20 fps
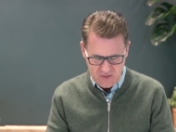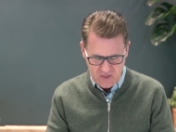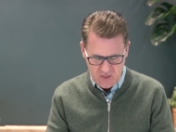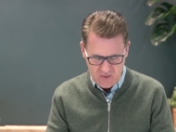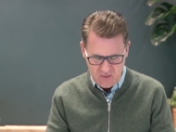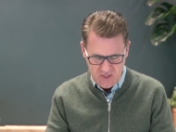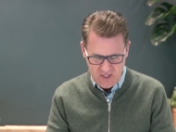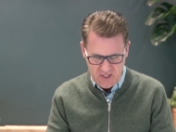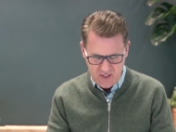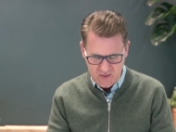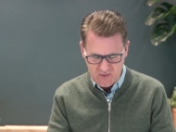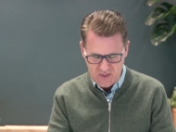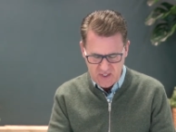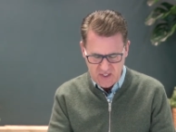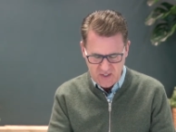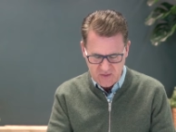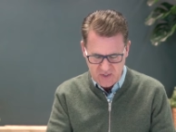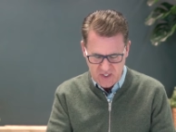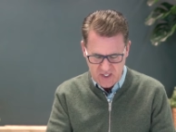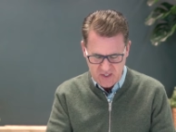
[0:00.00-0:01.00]
So here
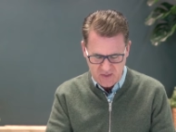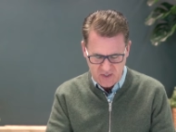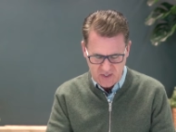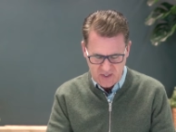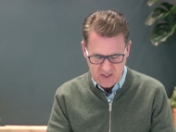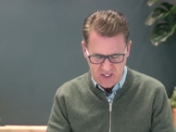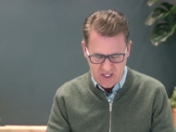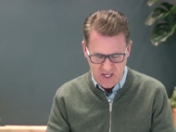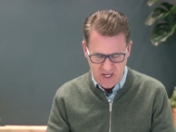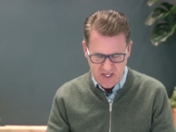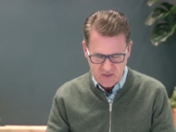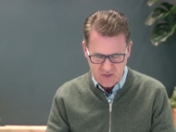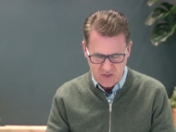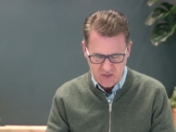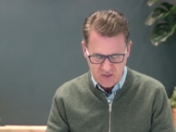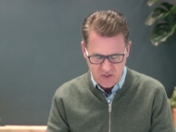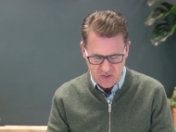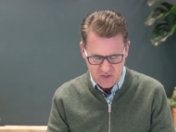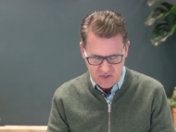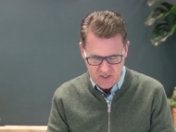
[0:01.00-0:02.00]
he says in
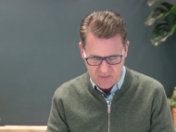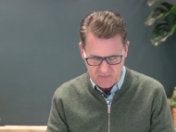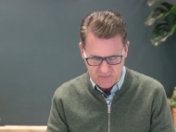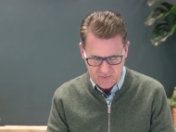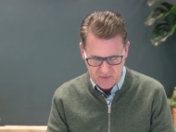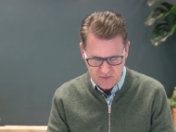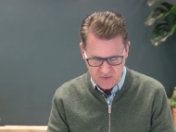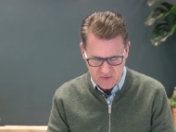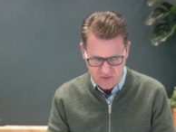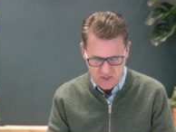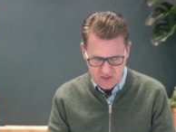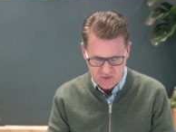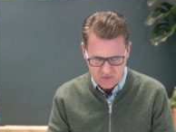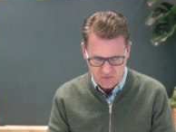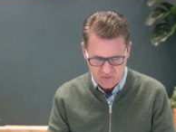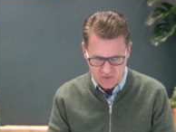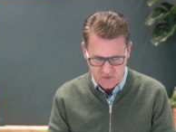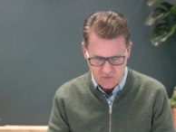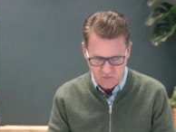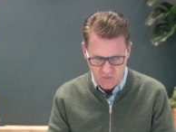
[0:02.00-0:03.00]
Galatians chapter
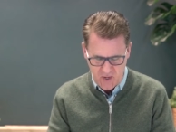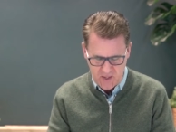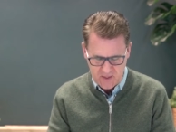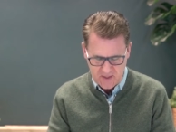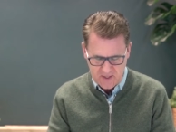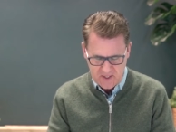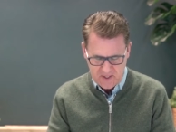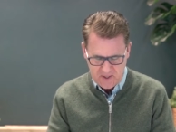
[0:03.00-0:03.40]
6, verse 1